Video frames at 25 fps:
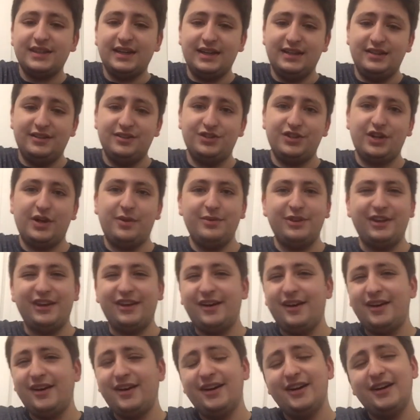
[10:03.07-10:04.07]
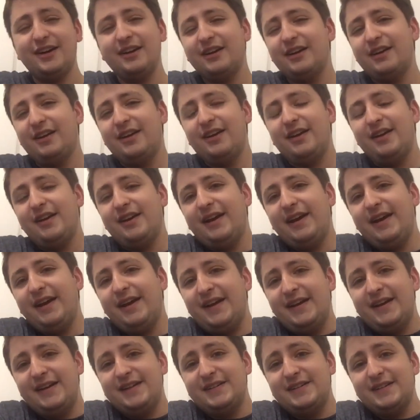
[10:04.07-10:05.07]
and Jabba the Hutt.
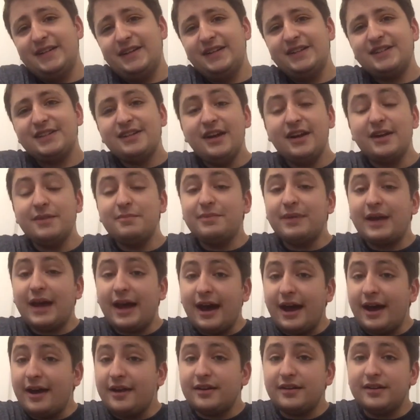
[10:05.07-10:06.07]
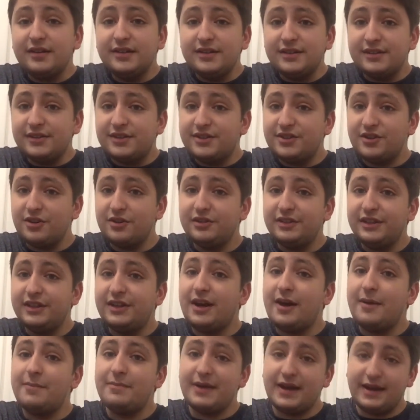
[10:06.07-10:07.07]
And it's not bad. It's certainly
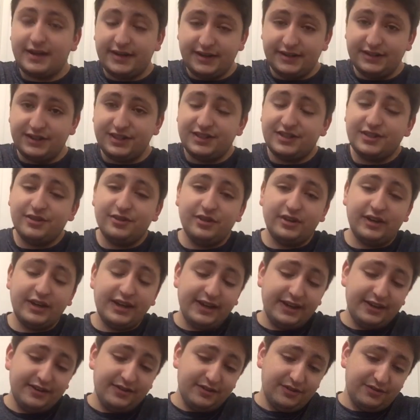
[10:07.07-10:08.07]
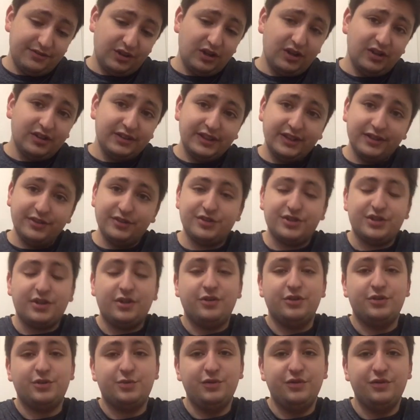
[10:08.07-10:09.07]
not bad. It's still ahead of all the other
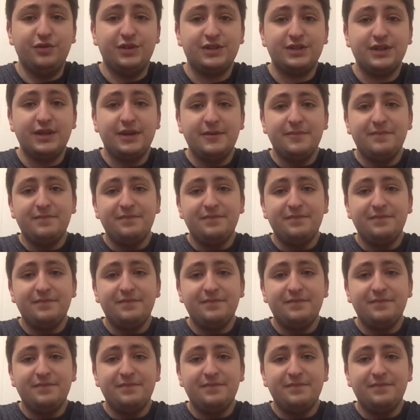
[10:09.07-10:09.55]
Star Wars movies.